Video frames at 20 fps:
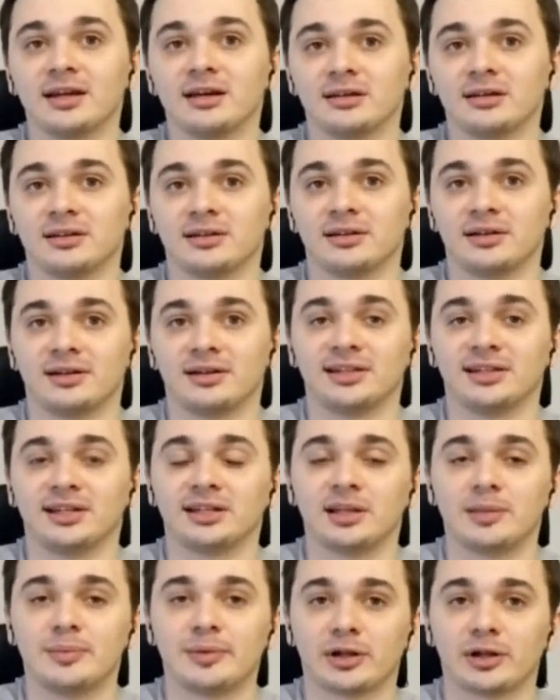in
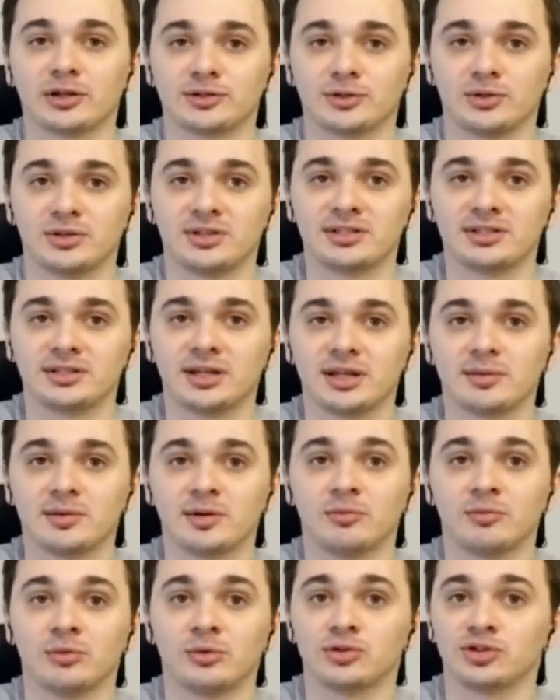order for the
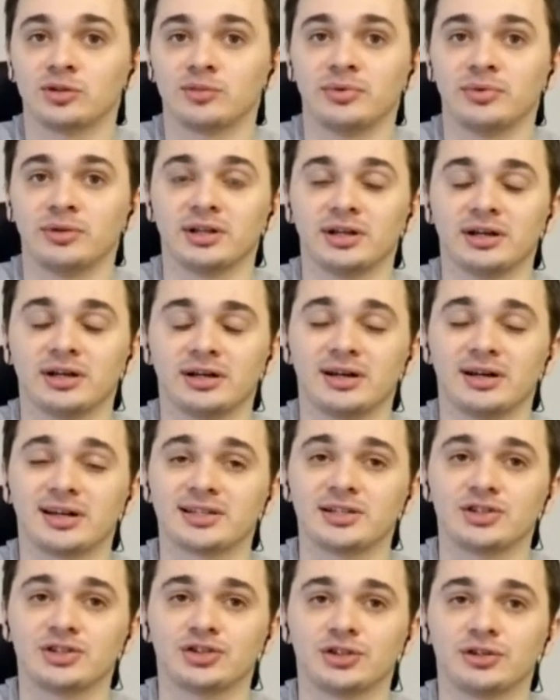command line of this
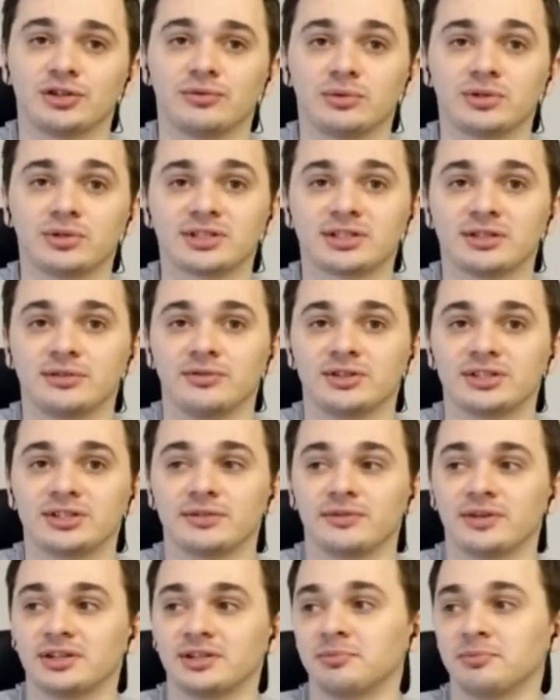operating system.
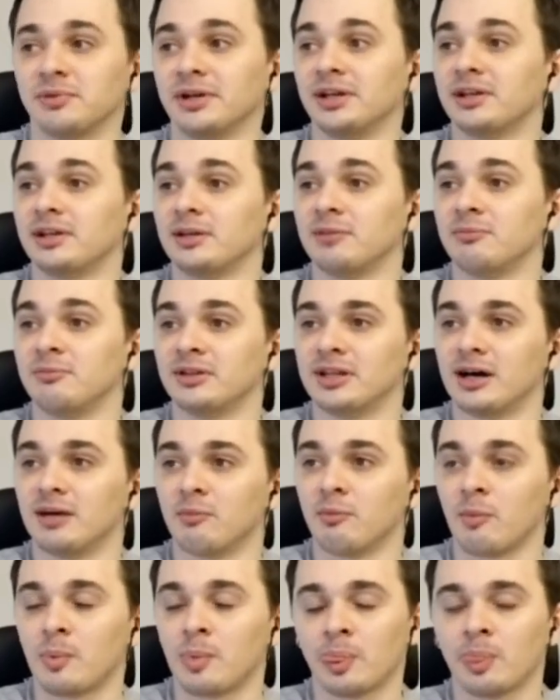
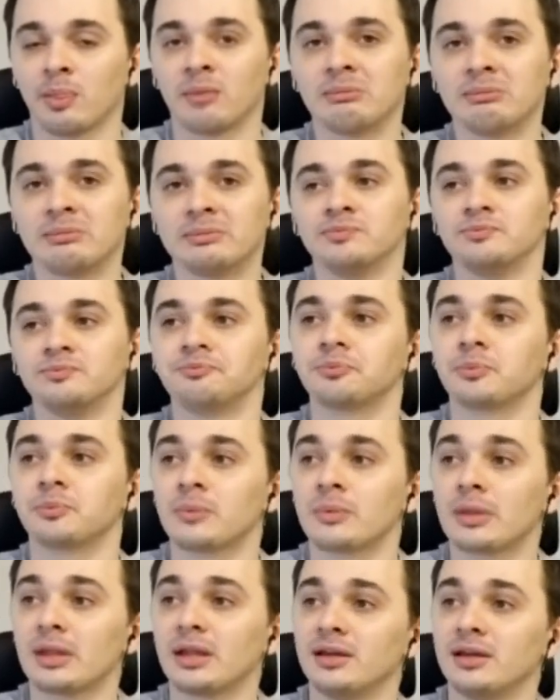Functions could be
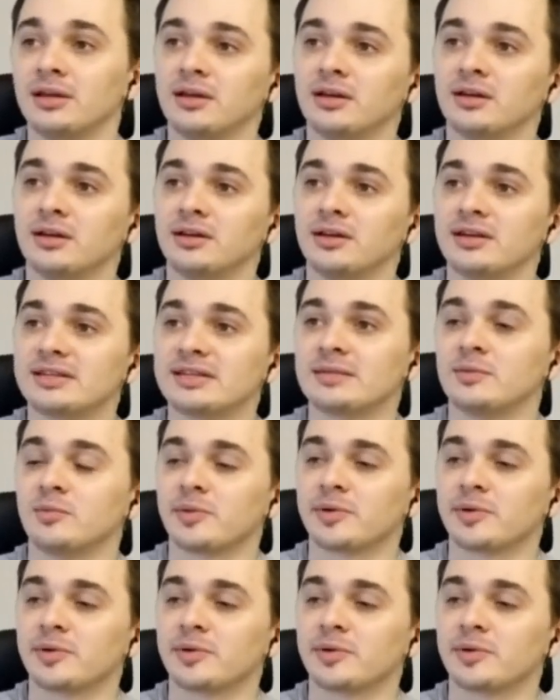called by the name.